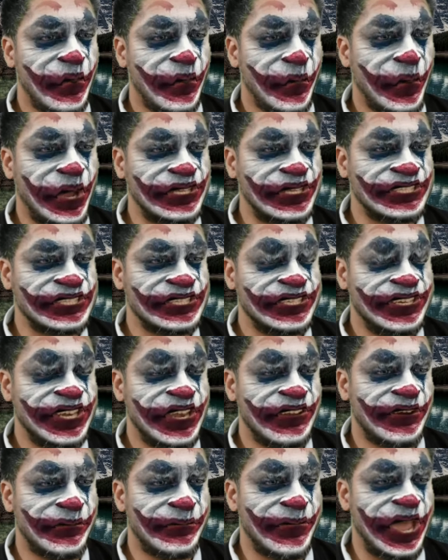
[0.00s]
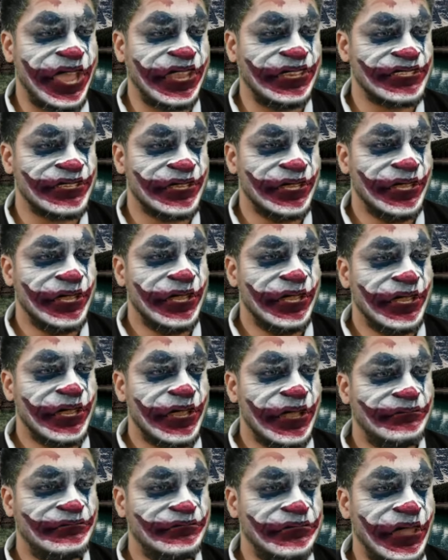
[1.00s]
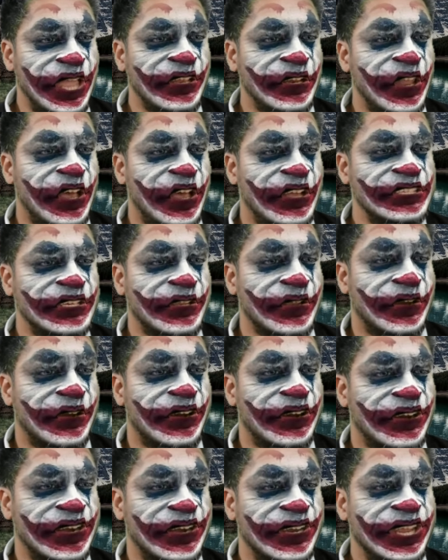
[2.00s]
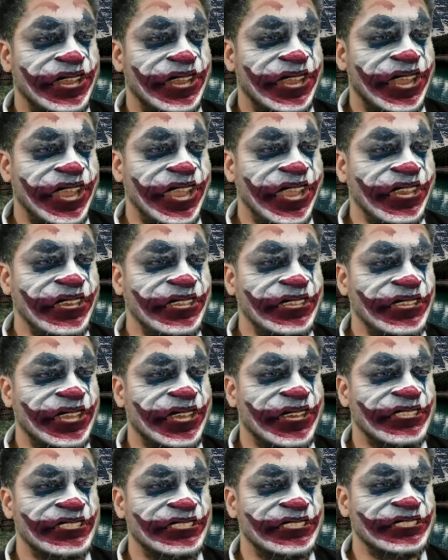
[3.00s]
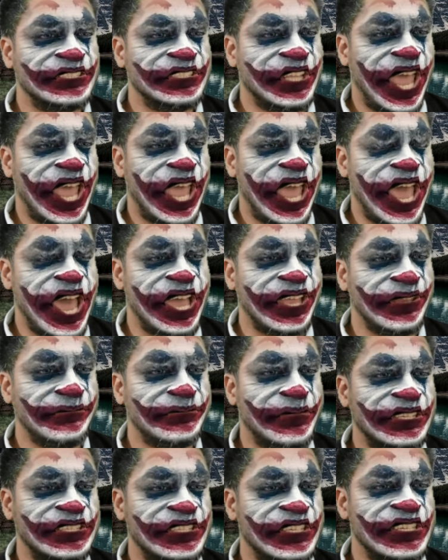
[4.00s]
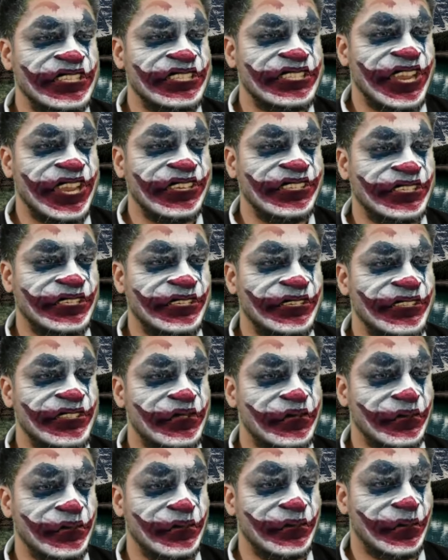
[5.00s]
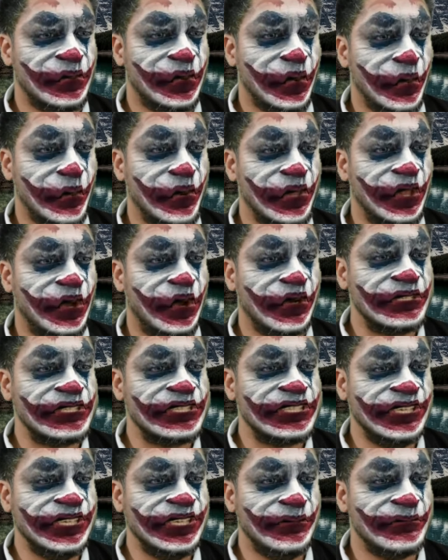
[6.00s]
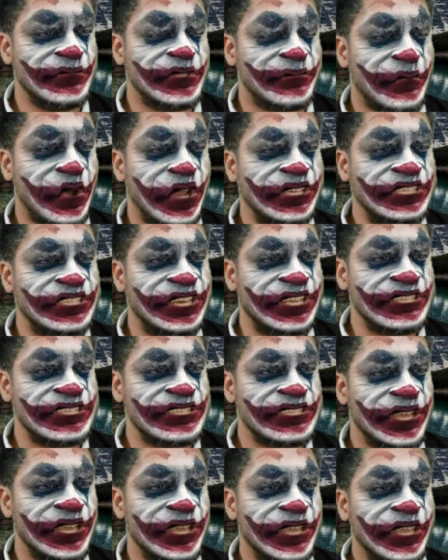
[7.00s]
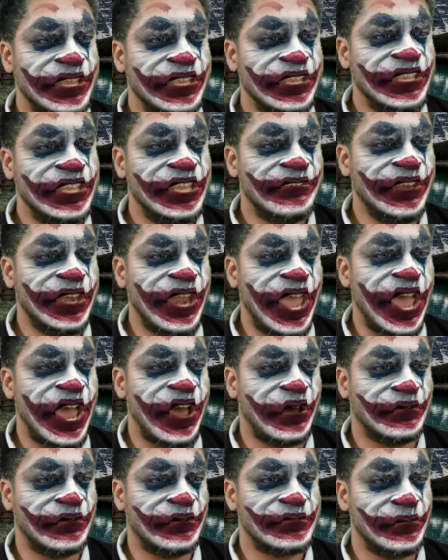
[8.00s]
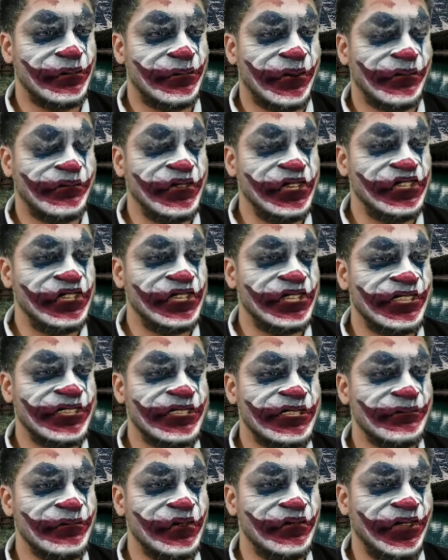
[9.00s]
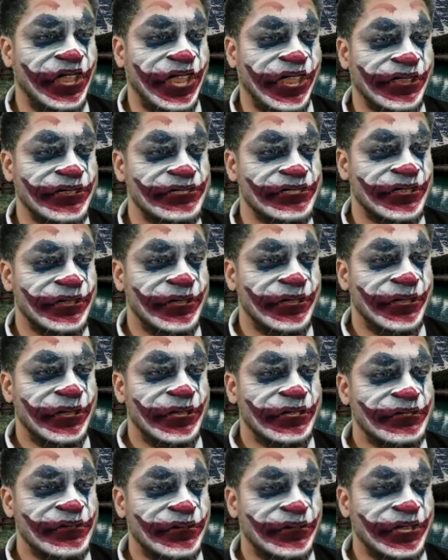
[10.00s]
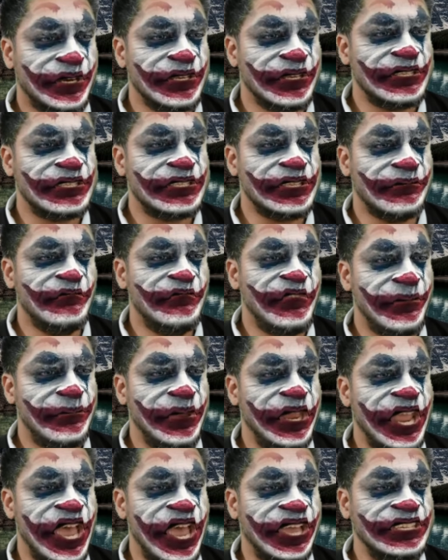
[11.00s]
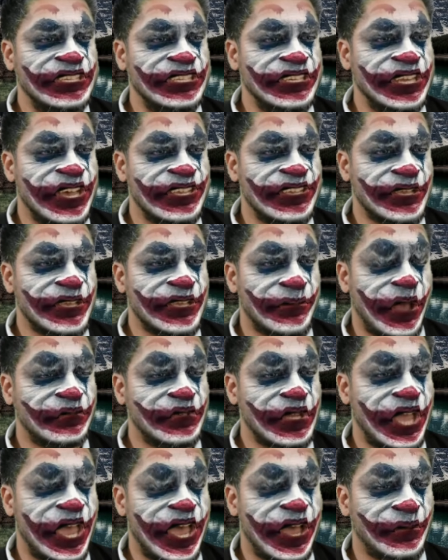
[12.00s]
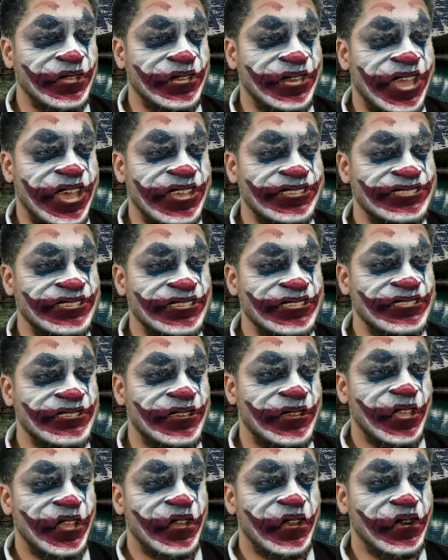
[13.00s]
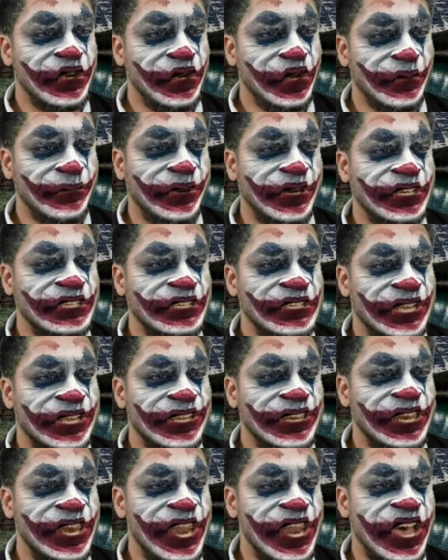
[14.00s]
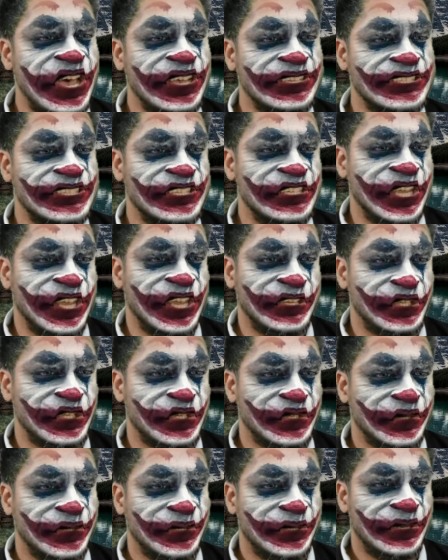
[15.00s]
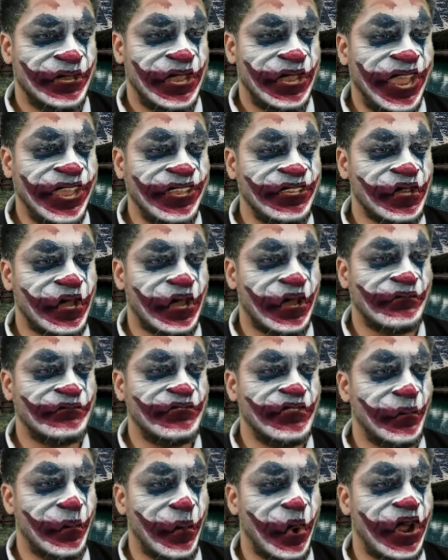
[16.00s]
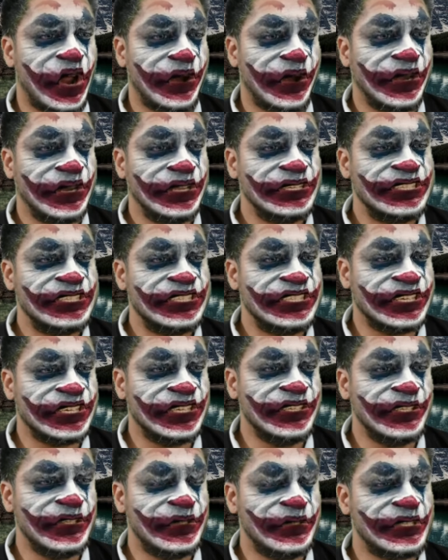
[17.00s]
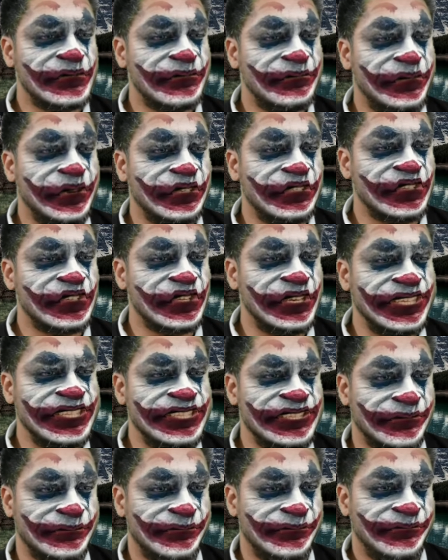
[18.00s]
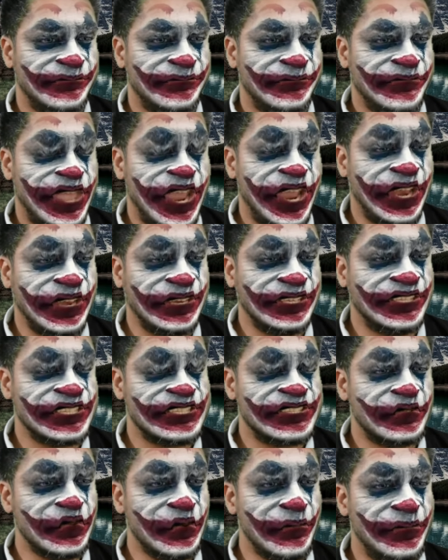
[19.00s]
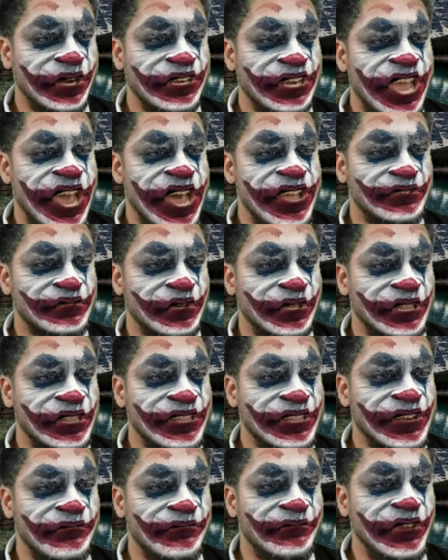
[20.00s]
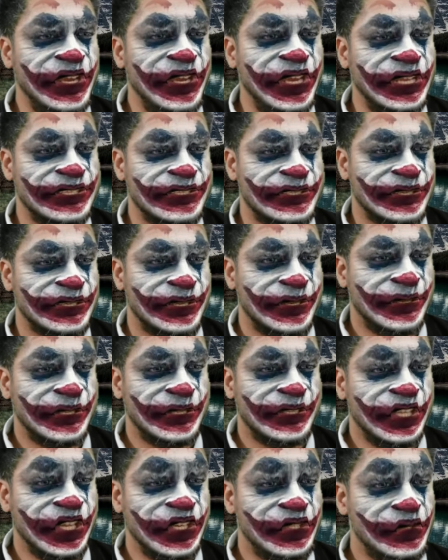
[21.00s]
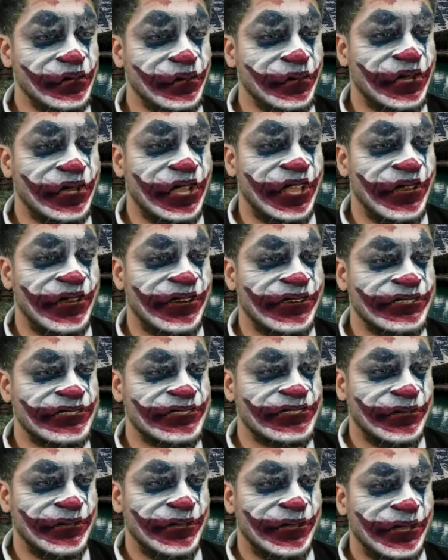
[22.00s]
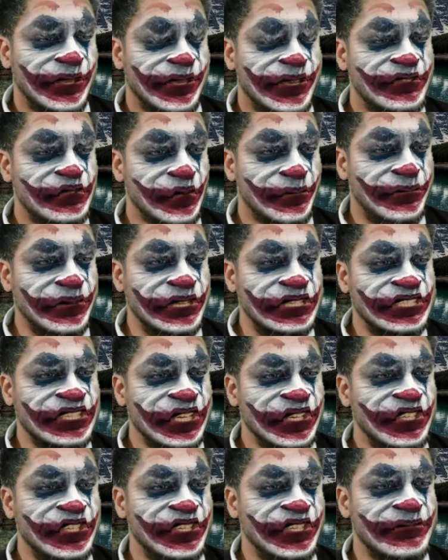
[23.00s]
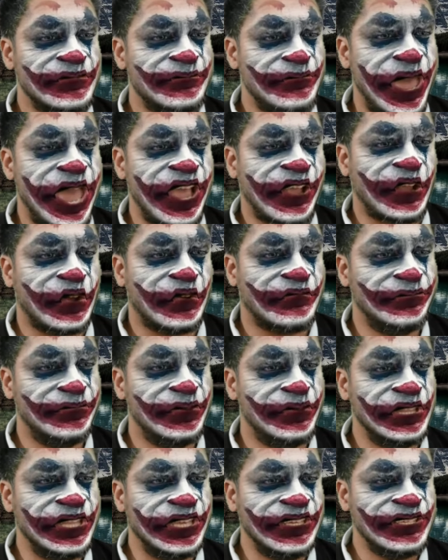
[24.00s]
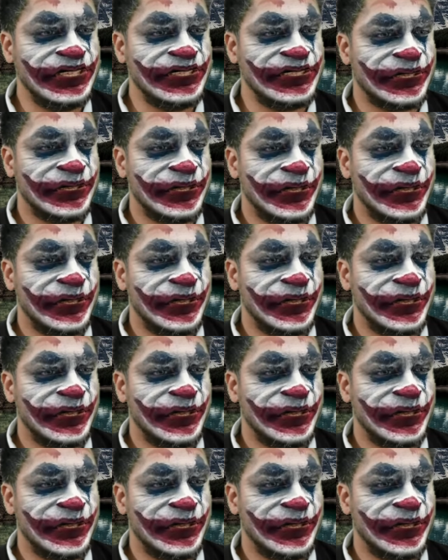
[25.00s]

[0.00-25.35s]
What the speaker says: what, never mind. Applying logic or any other high-minded standards to Overlord seems pointless given how superficial this movie is. So there are some whippy ideas about how the Nazis' rumored last-ditch end of the war turn to spiritualism and the supernatural reveals their true colors, a superstitious pack of bullies